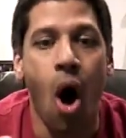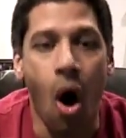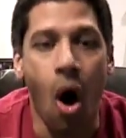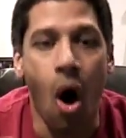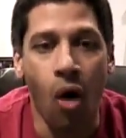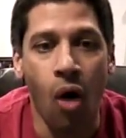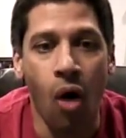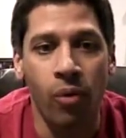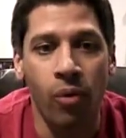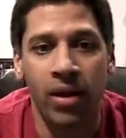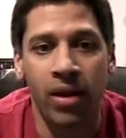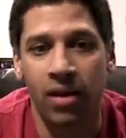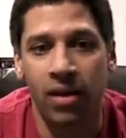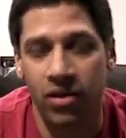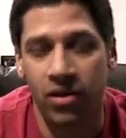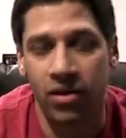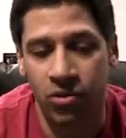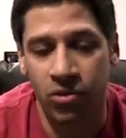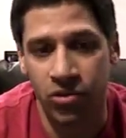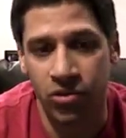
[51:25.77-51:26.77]
already
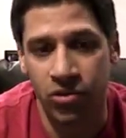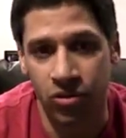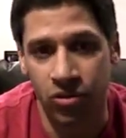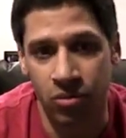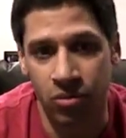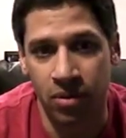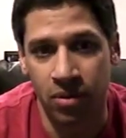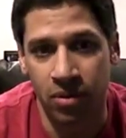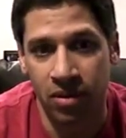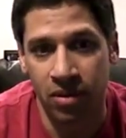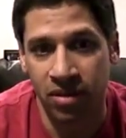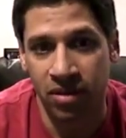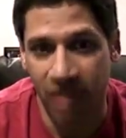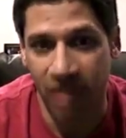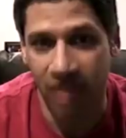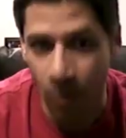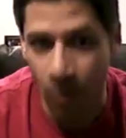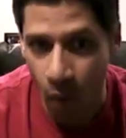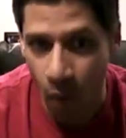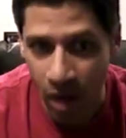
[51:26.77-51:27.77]
on YouTube.
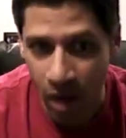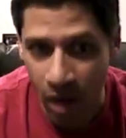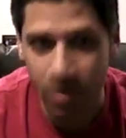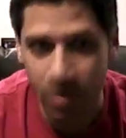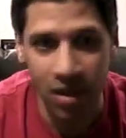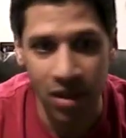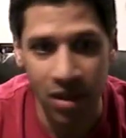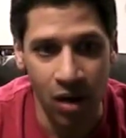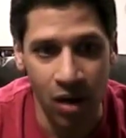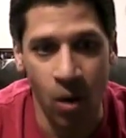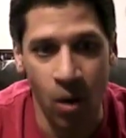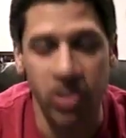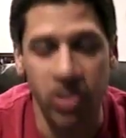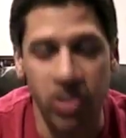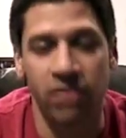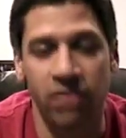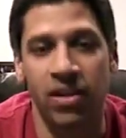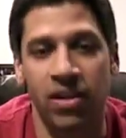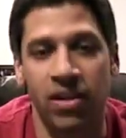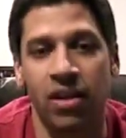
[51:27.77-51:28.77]
They want to be there
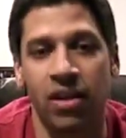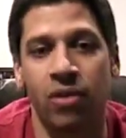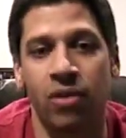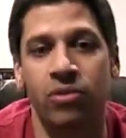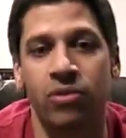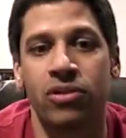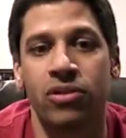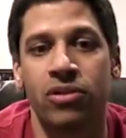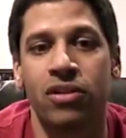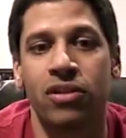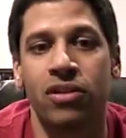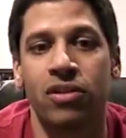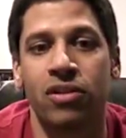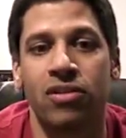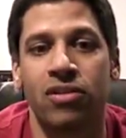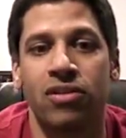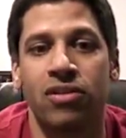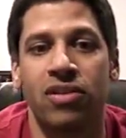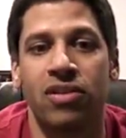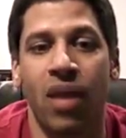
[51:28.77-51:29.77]
watching videos.
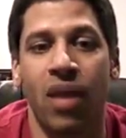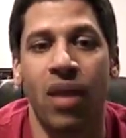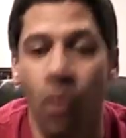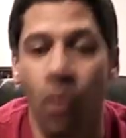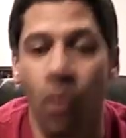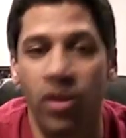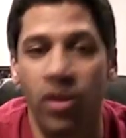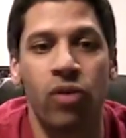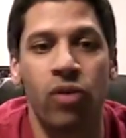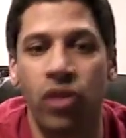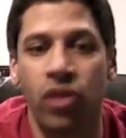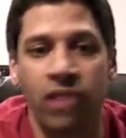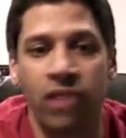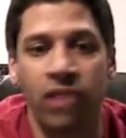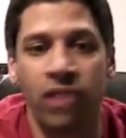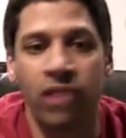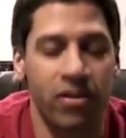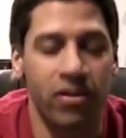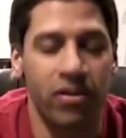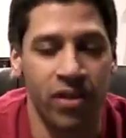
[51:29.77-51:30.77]
They're looking
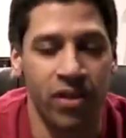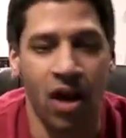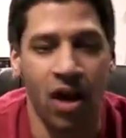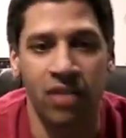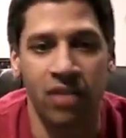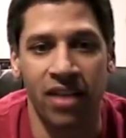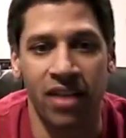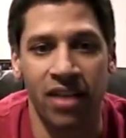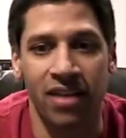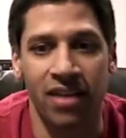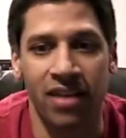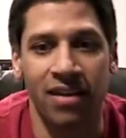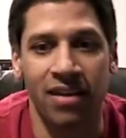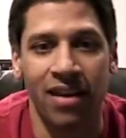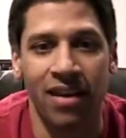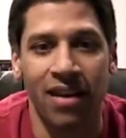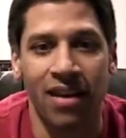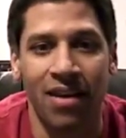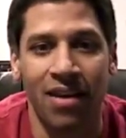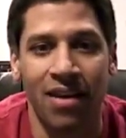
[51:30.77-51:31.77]
for different content.
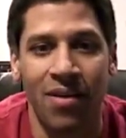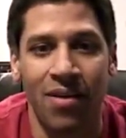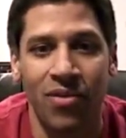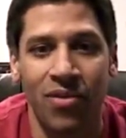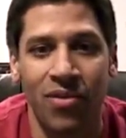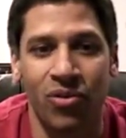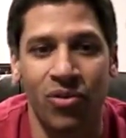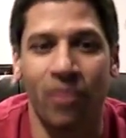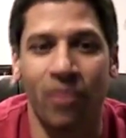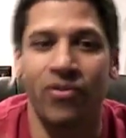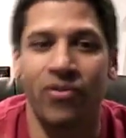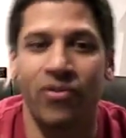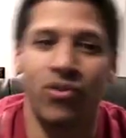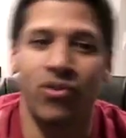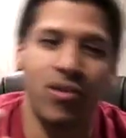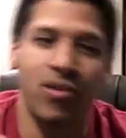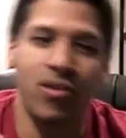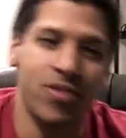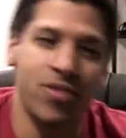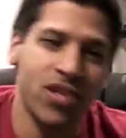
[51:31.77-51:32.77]
So if
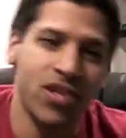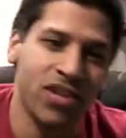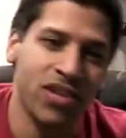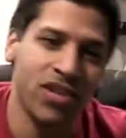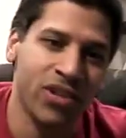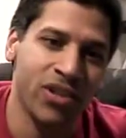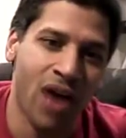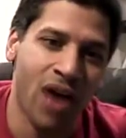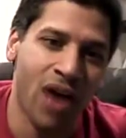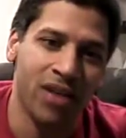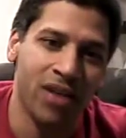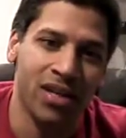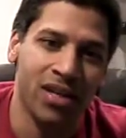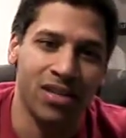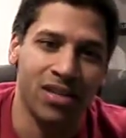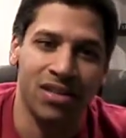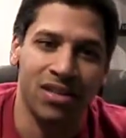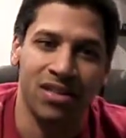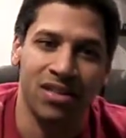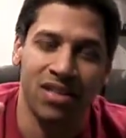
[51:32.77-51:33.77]
YouTube suggests their
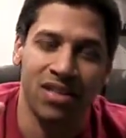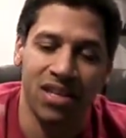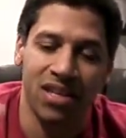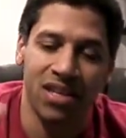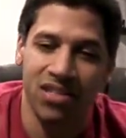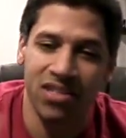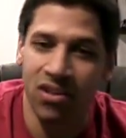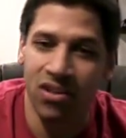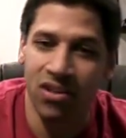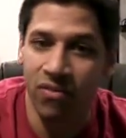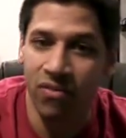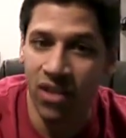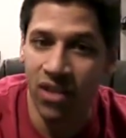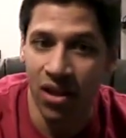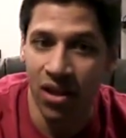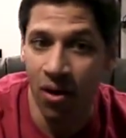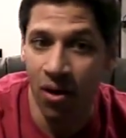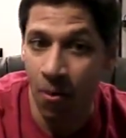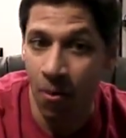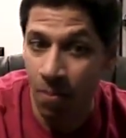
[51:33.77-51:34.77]
content, they see your
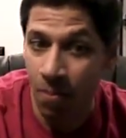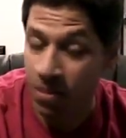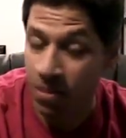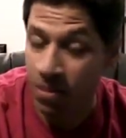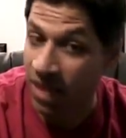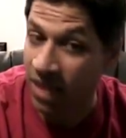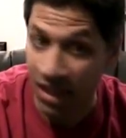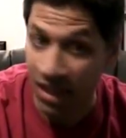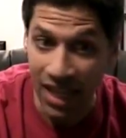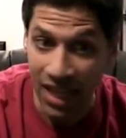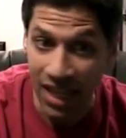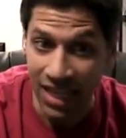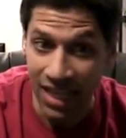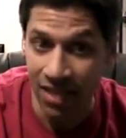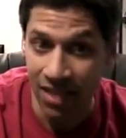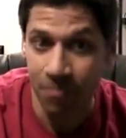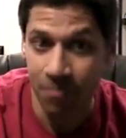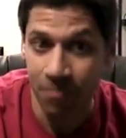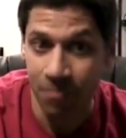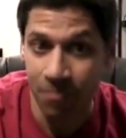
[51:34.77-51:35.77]
video, they like
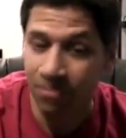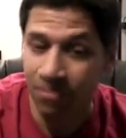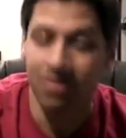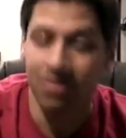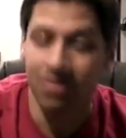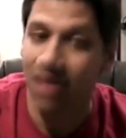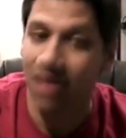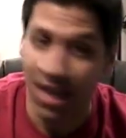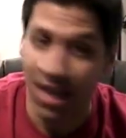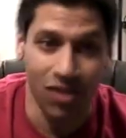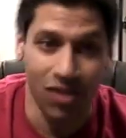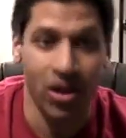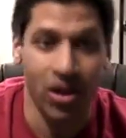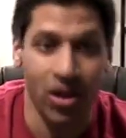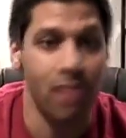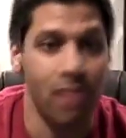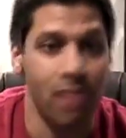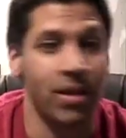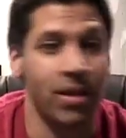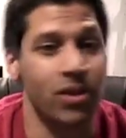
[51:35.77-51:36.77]
it. Again, you
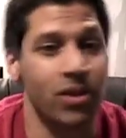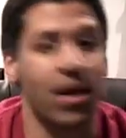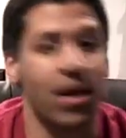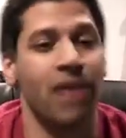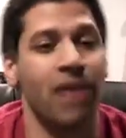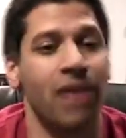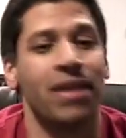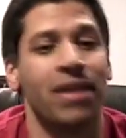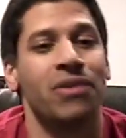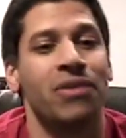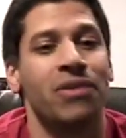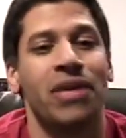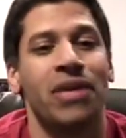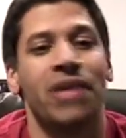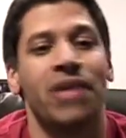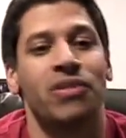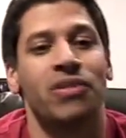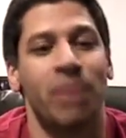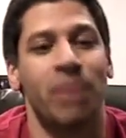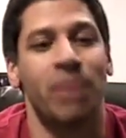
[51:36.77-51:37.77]
got to make good content. You
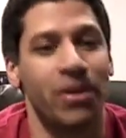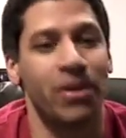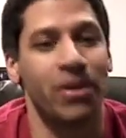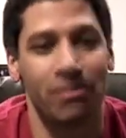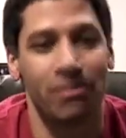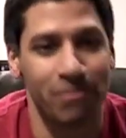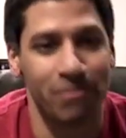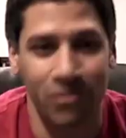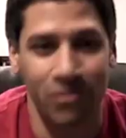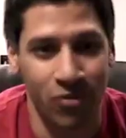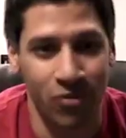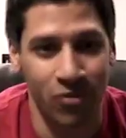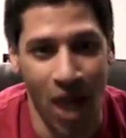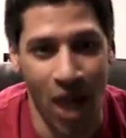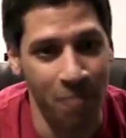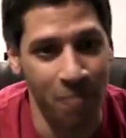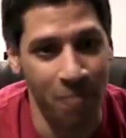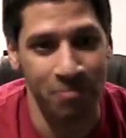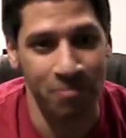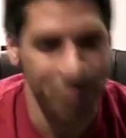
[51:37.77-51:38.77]
can't just make
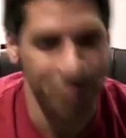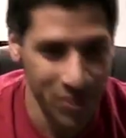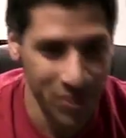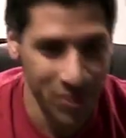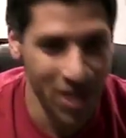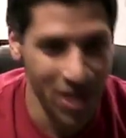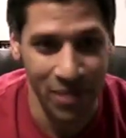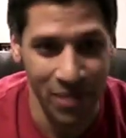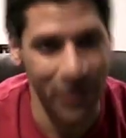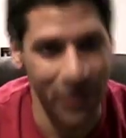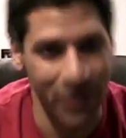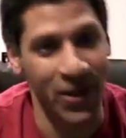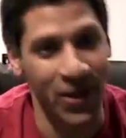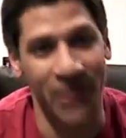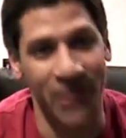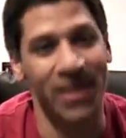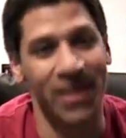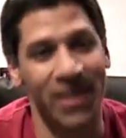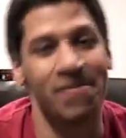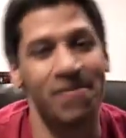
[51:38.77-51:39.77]
crap. You got to make good
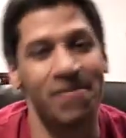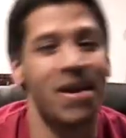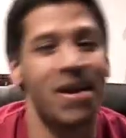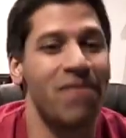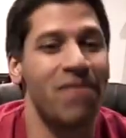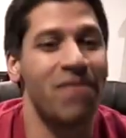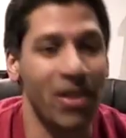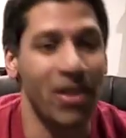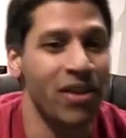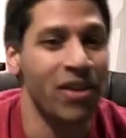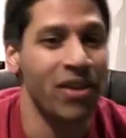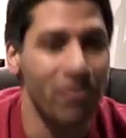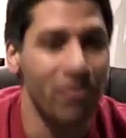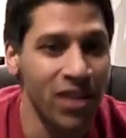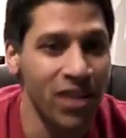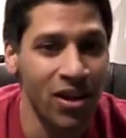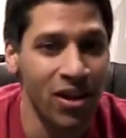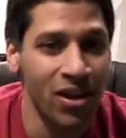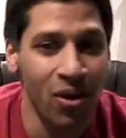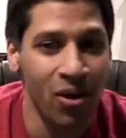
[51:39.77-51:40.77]
content. They like your
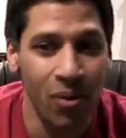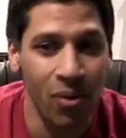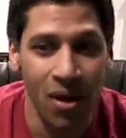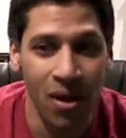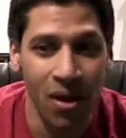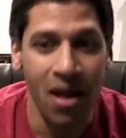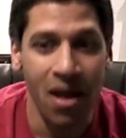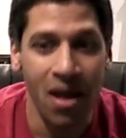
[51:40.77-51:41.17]
video,